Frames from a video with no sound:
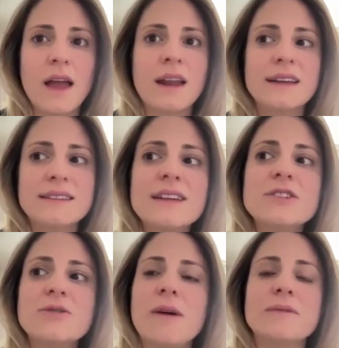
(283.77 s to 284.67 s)
And I
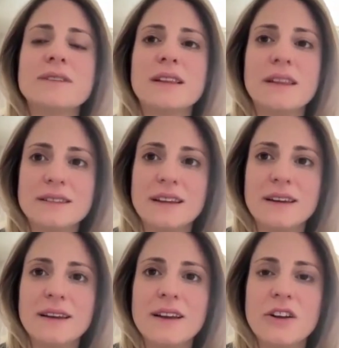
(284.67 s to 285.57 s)
said to him, I was like,
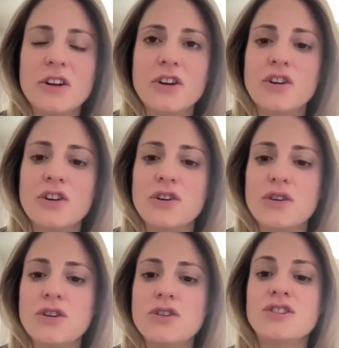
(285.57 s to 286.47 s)
listen,
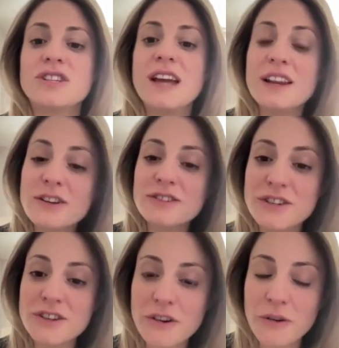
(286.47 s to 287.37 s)
you're ten years
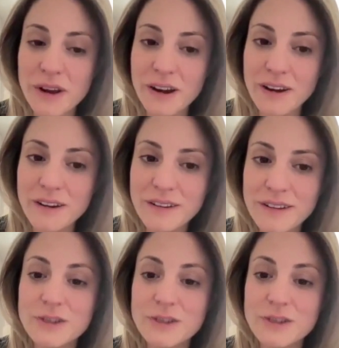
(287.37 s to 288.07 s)
into your career.